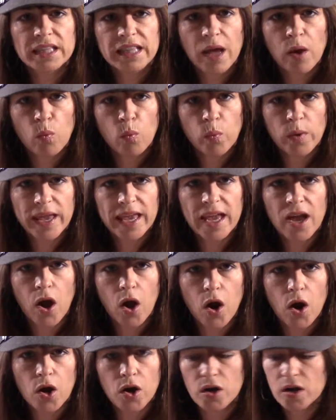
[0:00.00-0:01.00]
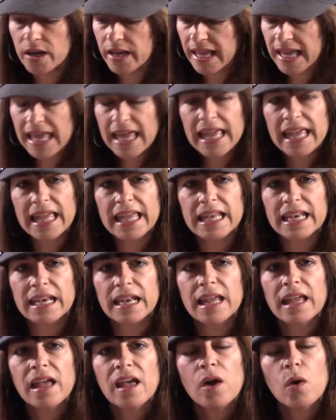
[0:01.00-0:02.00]
that we are
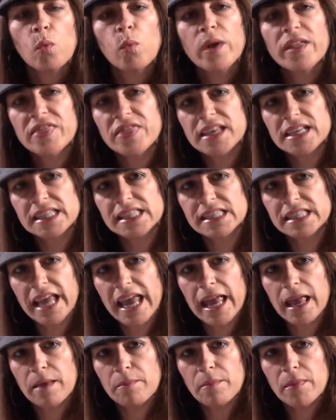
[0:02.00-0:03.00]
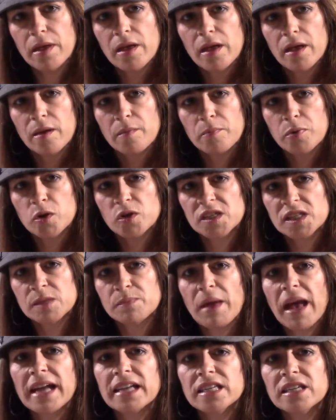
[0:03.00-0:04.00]
in with the same
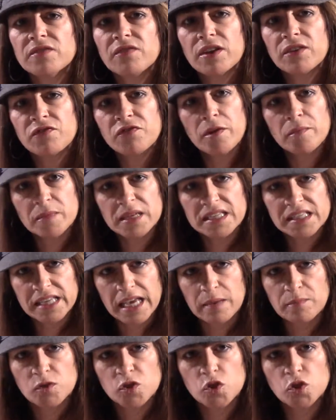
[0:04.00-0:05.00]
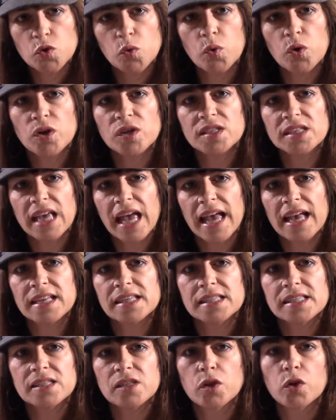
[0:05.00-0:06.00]
perspective and from the same source
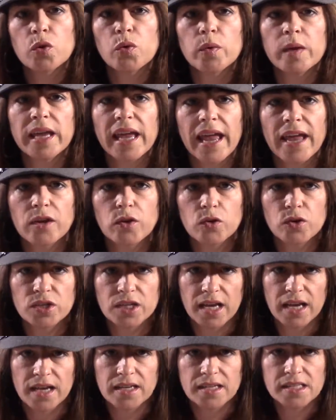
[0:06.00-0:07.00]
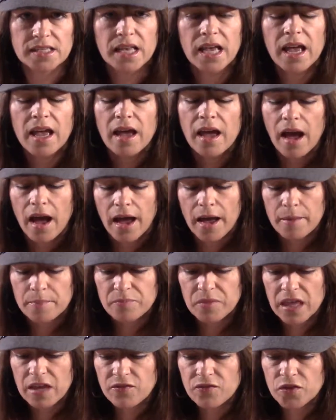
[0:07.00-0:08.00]
as the Creator does.
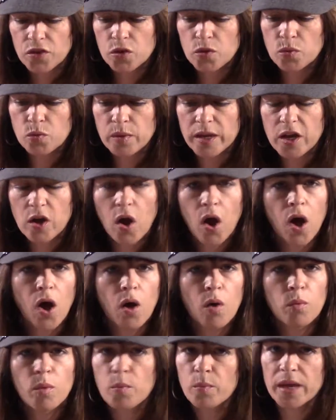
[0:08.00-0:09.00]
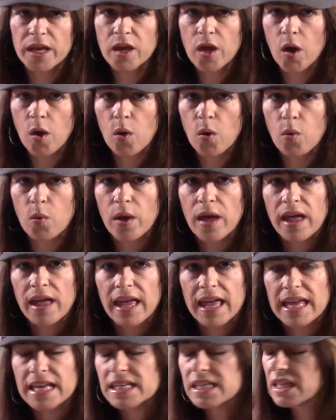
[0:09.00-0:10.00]
If you recall, when we go
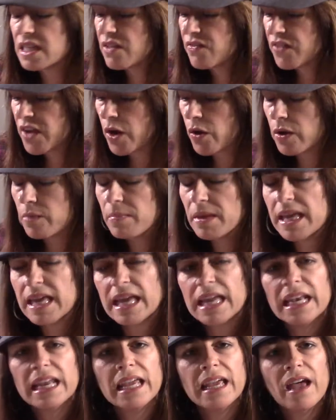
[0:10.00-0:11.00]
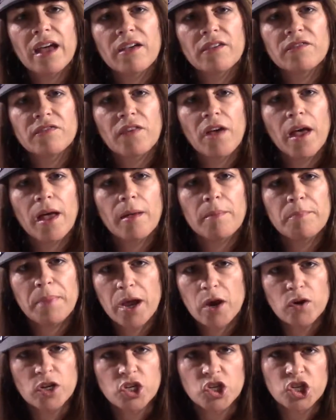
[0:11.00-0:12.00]
into the very beginning of
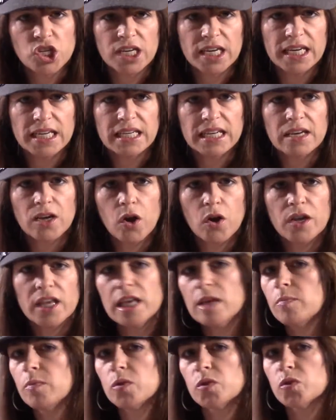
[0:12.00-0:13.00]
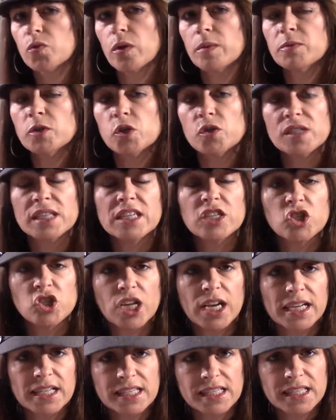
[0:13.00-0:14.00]
Bereshit in our Hebrew scriptures in
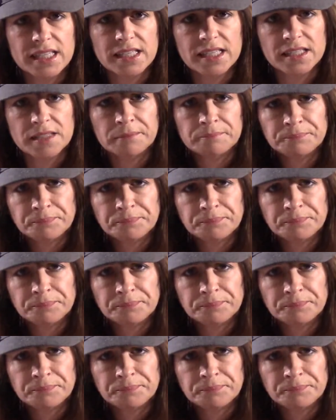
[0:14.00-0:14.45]
Genesis,